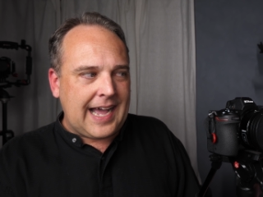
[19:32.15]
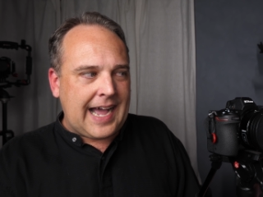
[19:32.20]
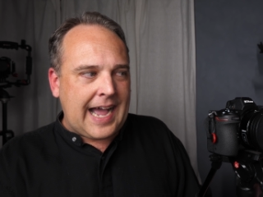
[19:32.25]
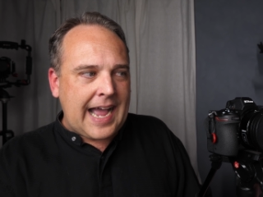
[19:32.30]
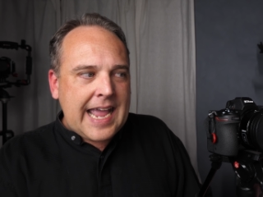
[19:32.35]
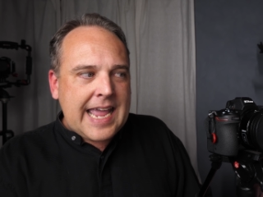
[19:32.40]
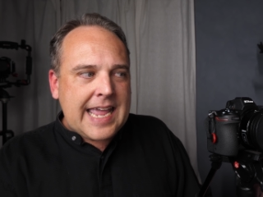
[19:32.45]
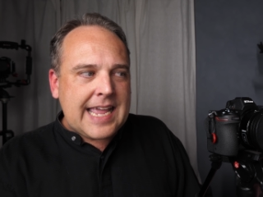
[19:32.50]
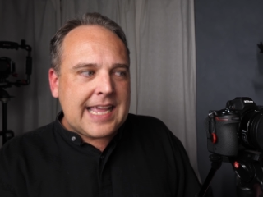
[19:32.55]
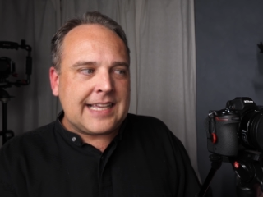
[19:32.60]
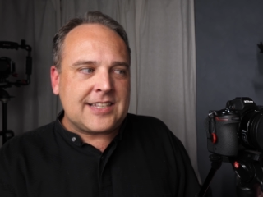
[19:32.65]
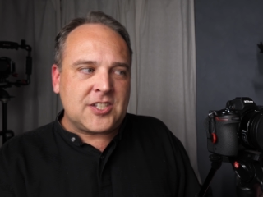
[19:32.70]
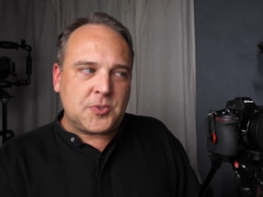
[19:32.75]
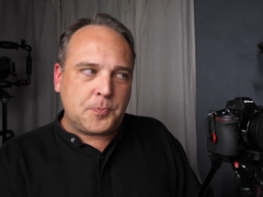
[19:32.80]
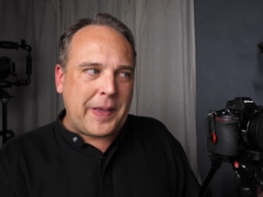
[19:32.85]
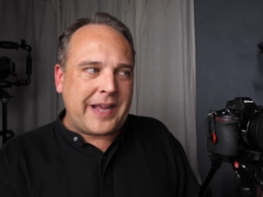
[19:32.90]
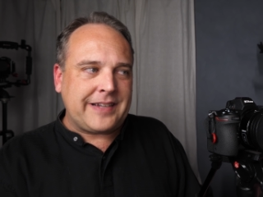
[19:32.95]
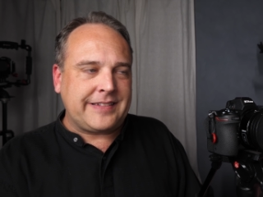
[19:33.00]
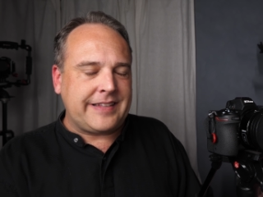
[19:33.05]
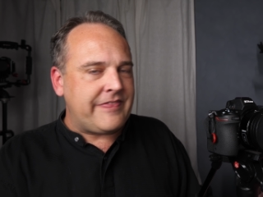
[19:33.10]
I
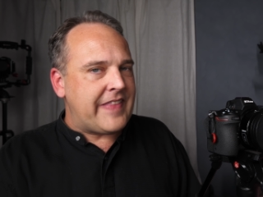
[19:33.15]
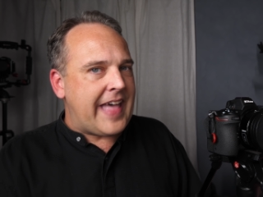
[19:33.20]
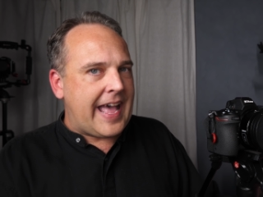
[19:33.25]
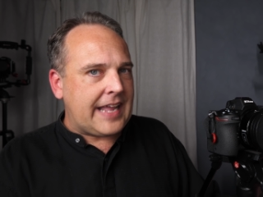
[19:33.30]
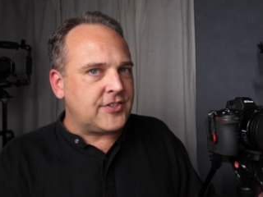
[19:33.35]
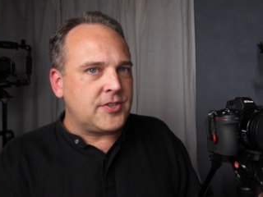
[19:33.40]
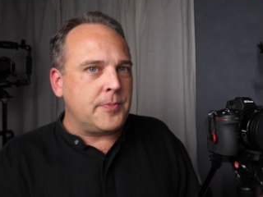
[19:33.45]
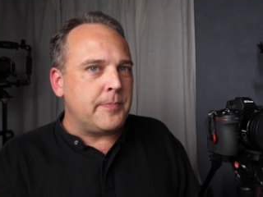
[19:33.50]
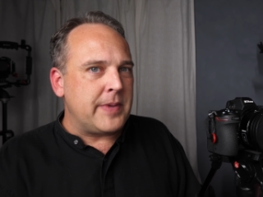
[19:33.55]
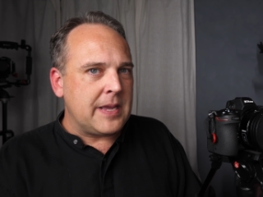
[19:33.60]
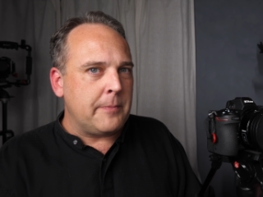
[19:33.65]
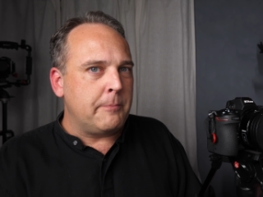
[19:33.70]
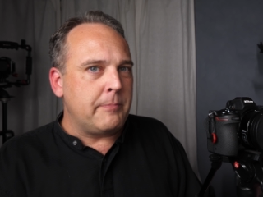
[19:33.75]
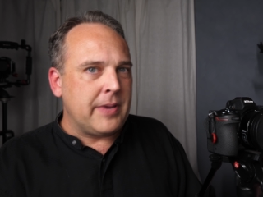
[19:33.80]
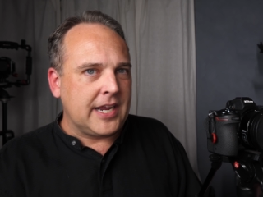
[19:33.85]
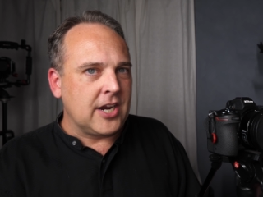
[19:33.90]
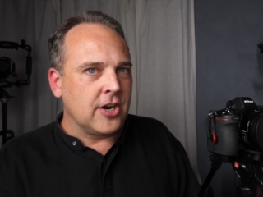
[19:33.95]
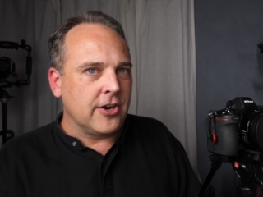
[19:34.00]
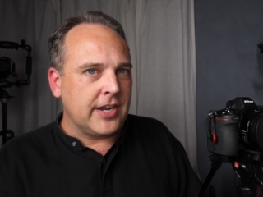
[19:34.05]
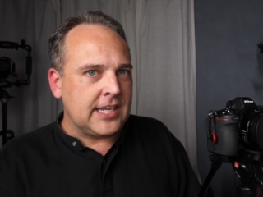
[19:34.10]
expected that to be a
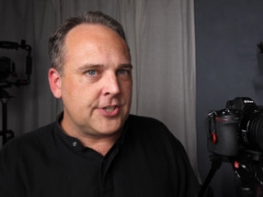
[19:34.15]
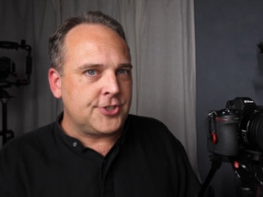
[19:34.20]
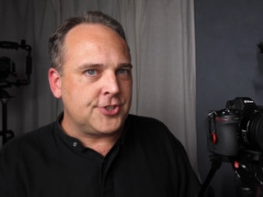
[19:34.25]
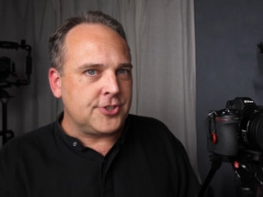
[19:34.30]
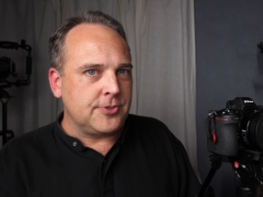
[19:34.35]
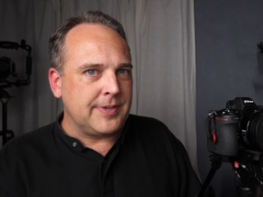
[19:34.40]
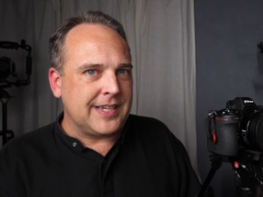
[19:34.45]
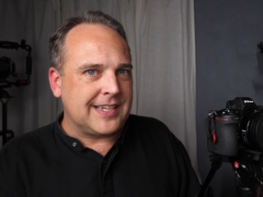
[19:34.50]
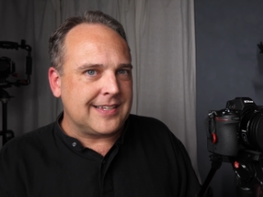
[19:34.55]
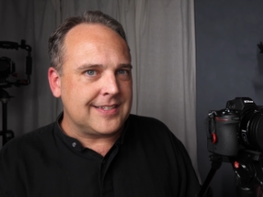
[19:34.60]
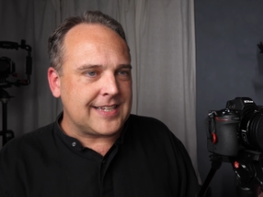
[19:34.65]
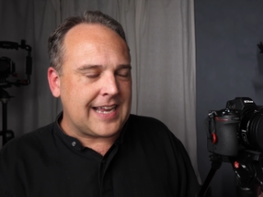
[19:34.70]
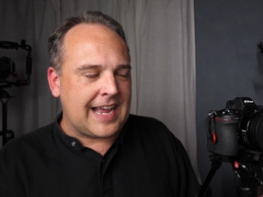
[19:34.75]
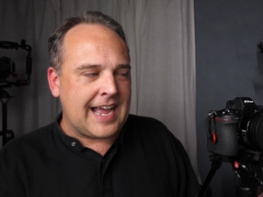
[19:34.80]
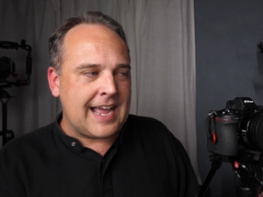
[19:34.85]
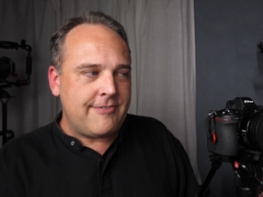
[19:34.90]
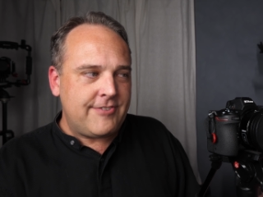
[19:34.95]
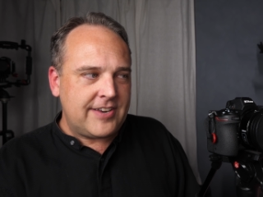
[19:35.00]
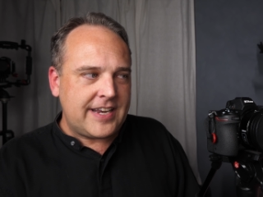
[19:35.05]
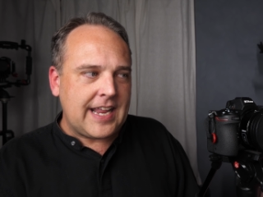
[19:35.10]
bigger issue because
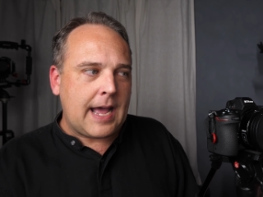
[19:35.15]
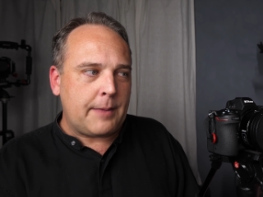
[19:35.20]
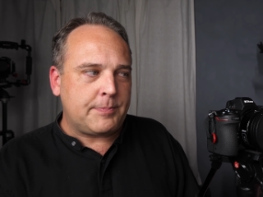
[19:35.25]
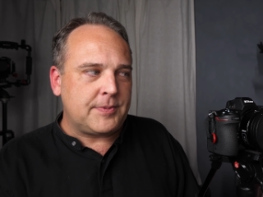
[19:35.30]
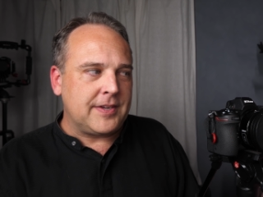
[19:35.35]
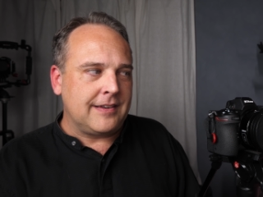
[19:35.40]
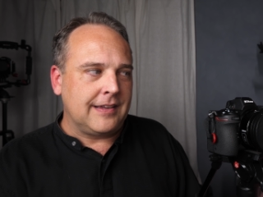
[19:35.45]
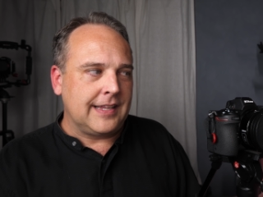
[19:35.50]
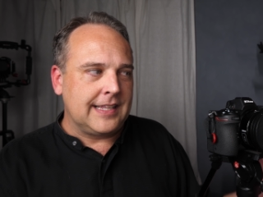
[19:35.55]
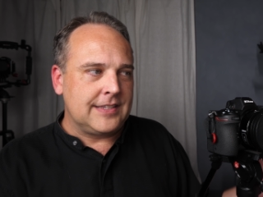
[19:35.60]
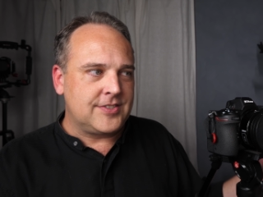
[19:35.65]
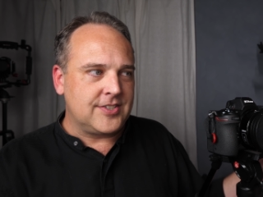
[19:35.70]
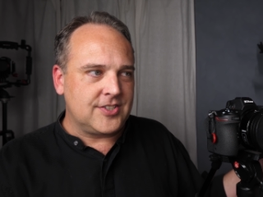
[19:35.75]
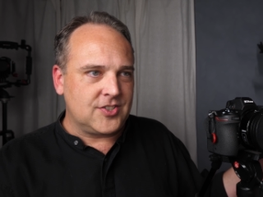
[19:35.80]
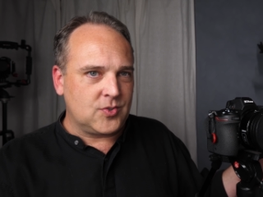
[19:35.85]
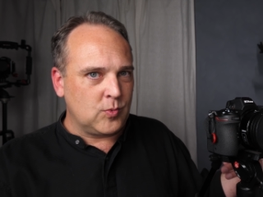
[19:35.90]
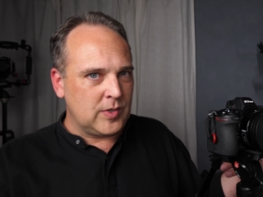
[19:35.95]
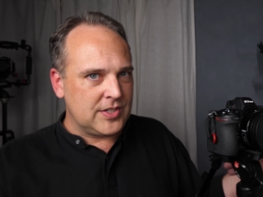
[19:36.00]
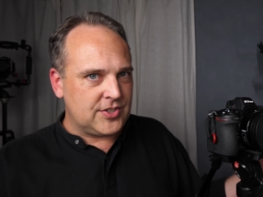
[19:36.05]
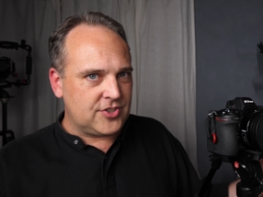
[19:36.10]
I've adapted
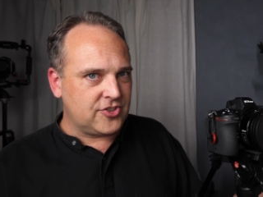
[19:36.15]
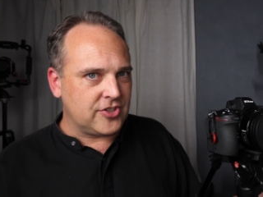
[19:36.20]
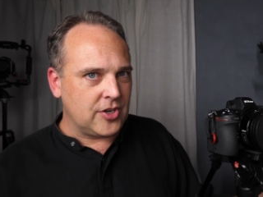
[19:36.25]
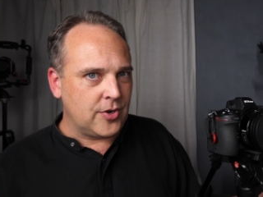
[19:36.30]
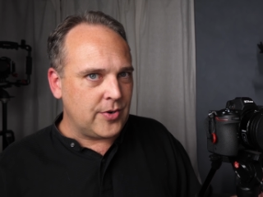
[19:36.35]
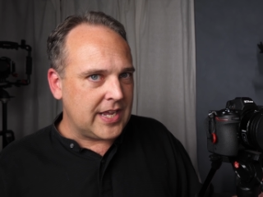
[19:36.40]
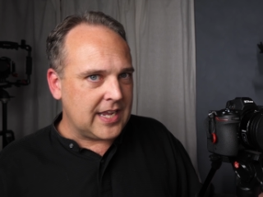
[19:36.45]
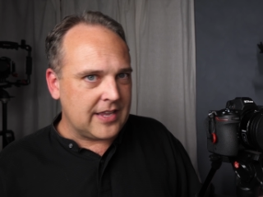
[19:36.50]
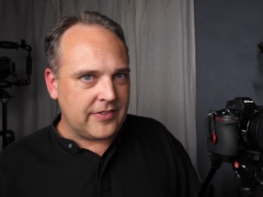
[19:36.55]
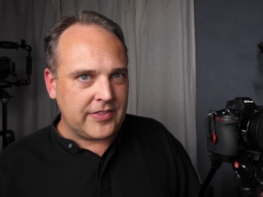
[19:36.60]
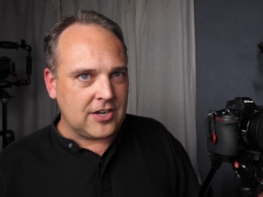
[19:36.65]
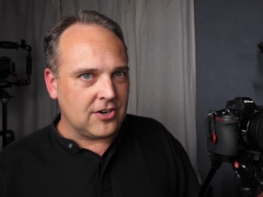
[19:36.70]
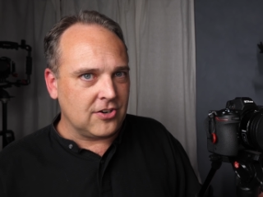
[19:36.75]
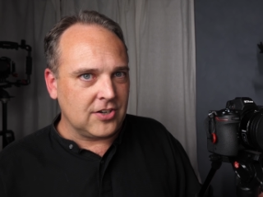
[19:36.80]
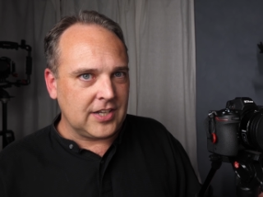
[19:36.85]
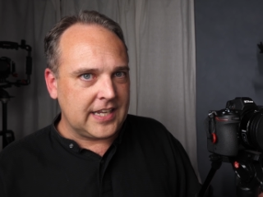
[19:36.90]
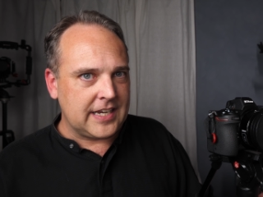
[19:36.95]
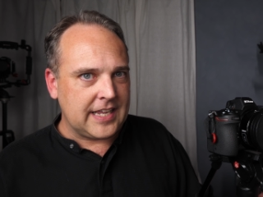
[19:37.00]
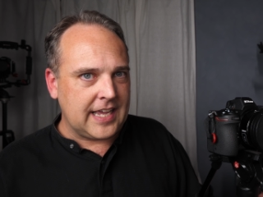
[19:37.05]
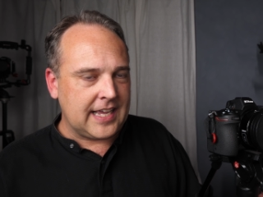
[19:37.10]
lenses with Sony in the
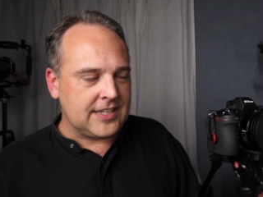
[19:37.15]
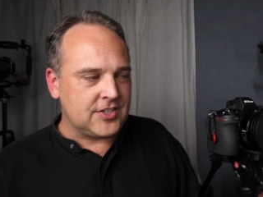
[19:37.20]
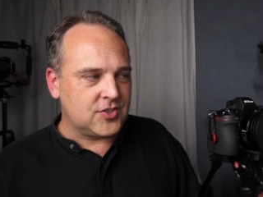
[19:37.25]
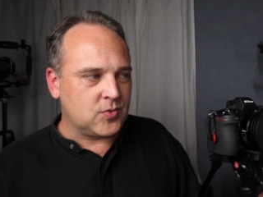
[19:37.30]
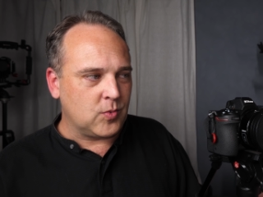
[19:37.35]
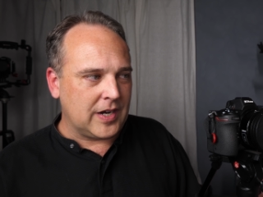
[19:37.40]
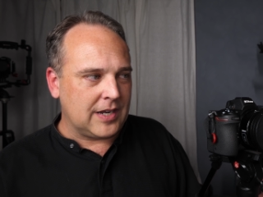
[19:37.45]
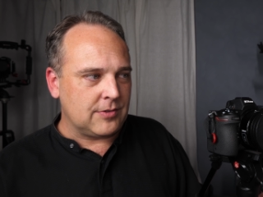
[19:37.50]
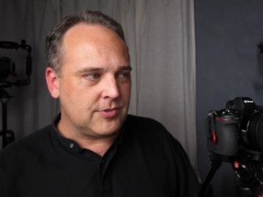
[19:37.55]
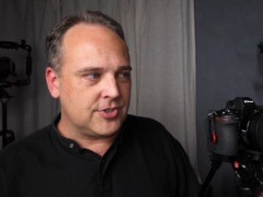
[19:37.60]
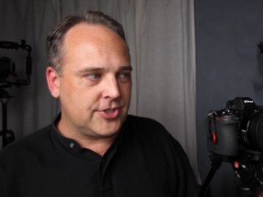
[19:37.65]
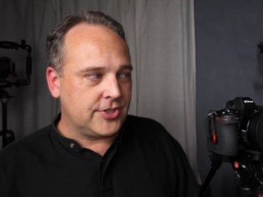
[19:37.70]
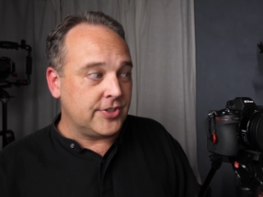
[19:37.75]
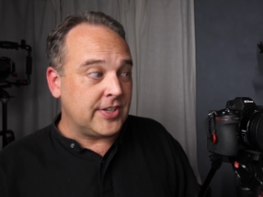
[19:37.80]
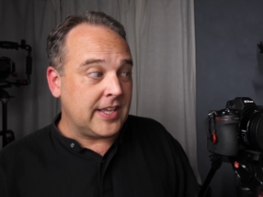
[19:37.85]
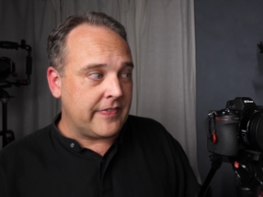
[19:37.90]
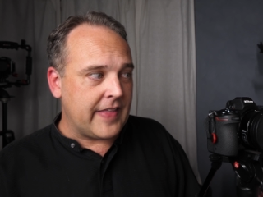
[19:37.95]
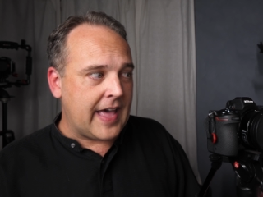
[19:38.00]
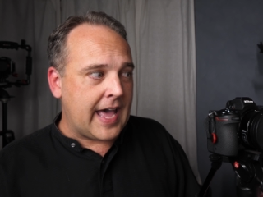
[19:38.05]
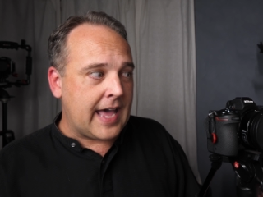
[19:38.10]
early days when I was
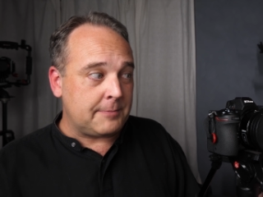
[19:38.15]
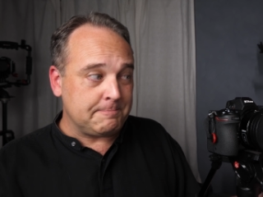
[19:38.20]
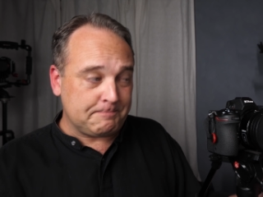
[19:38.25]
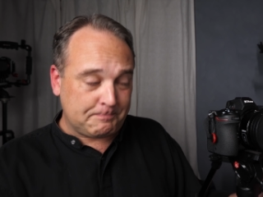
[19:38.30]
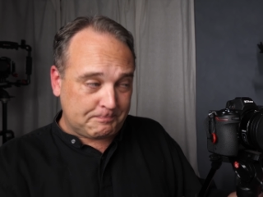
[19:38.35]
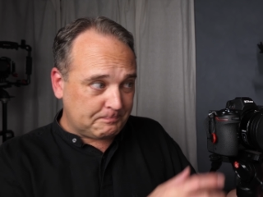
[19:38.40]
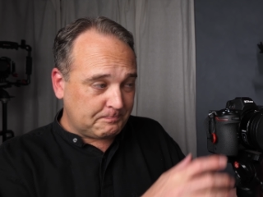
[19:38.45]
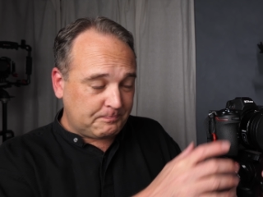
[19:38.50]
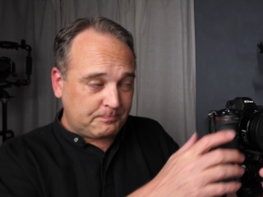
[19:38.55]
shooting that